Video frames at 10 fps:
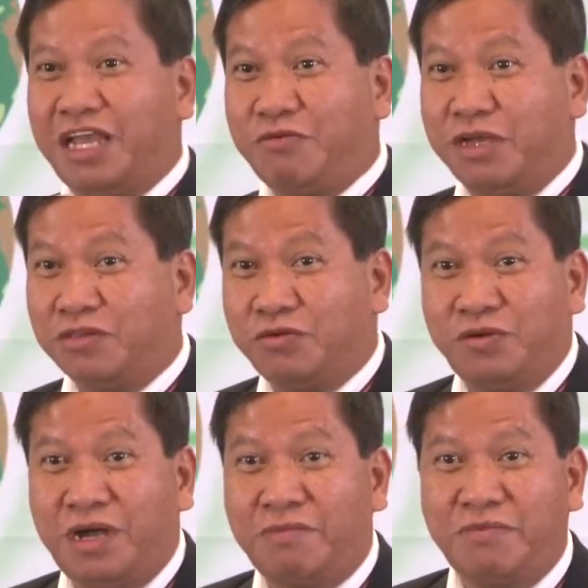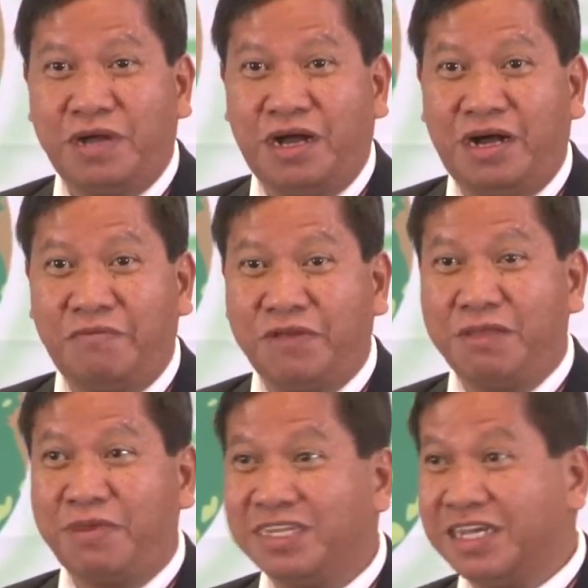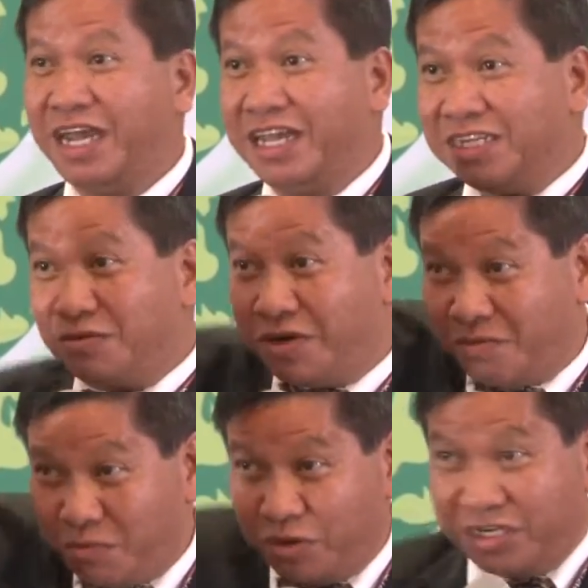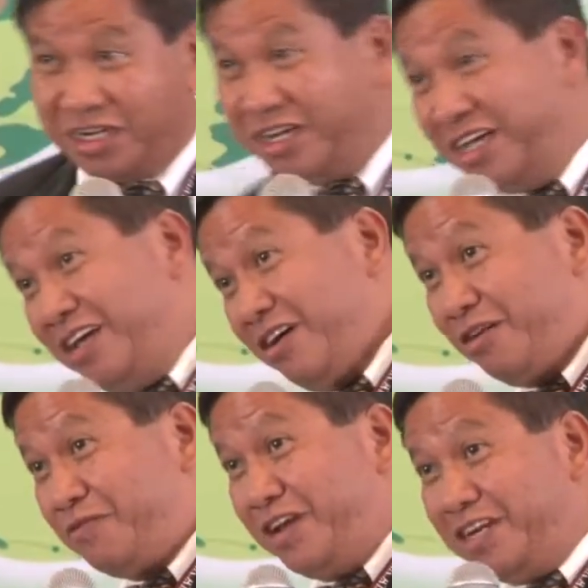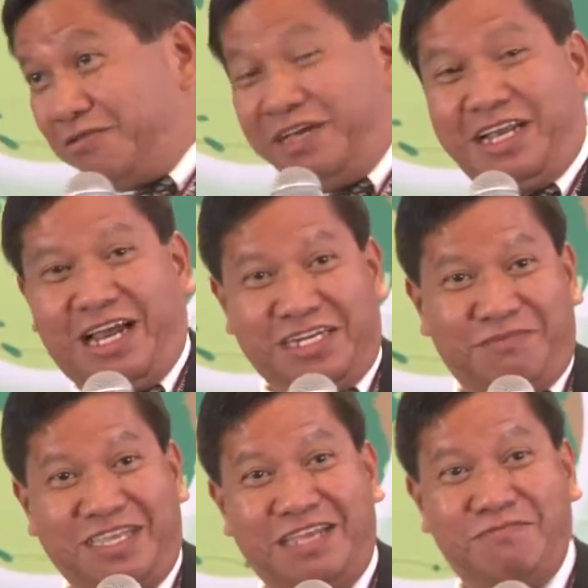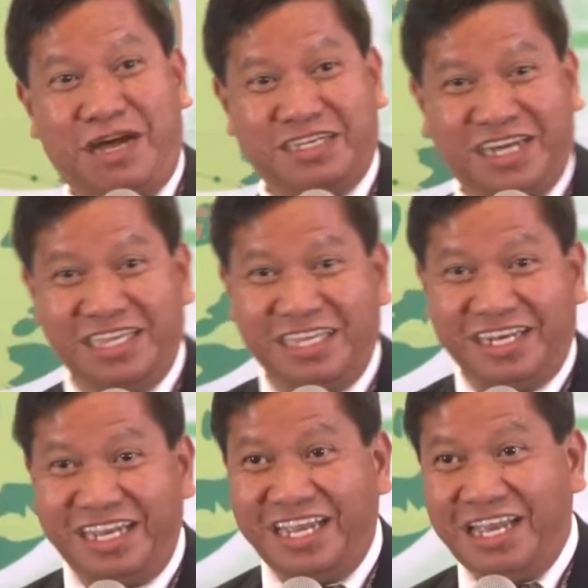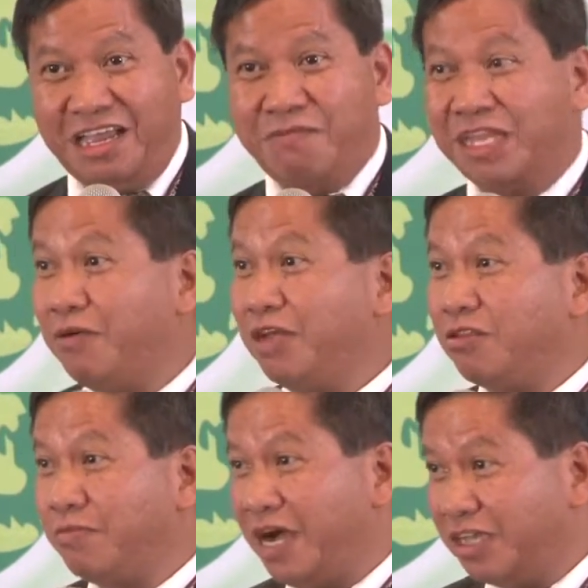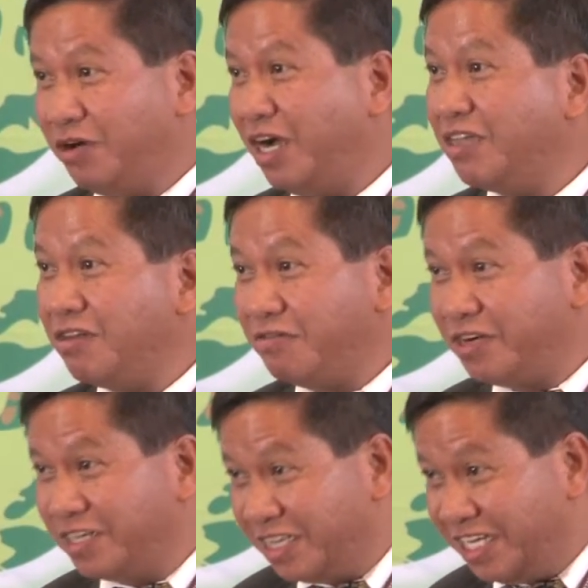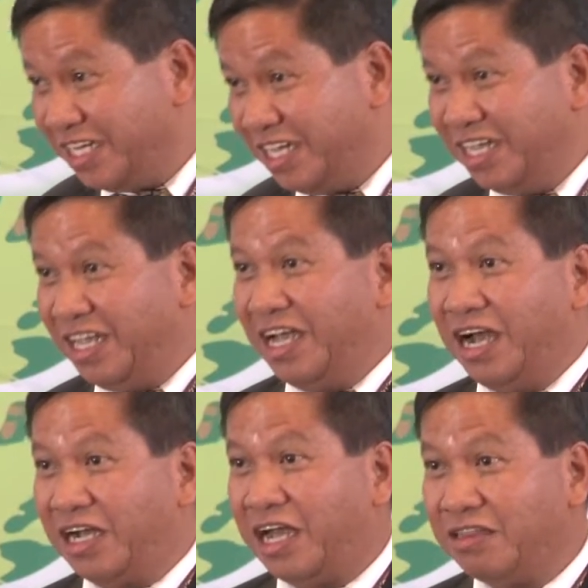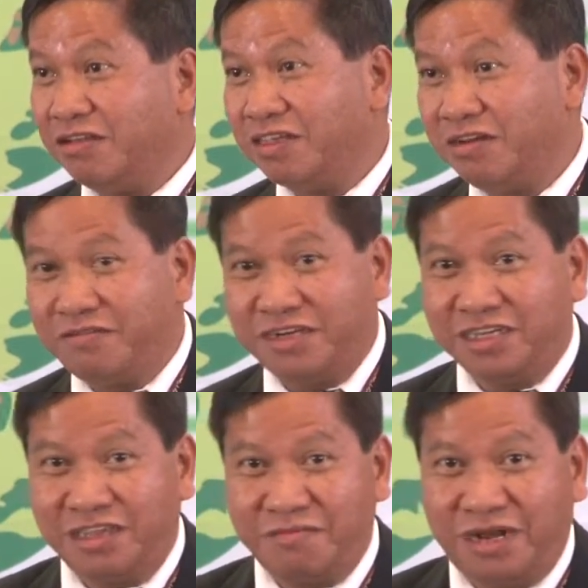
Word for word: I went to uh, uh, Philippine Science where Portia over there is my classmate in batch 83. But I went to Baguio, a university, uh, Catholic university in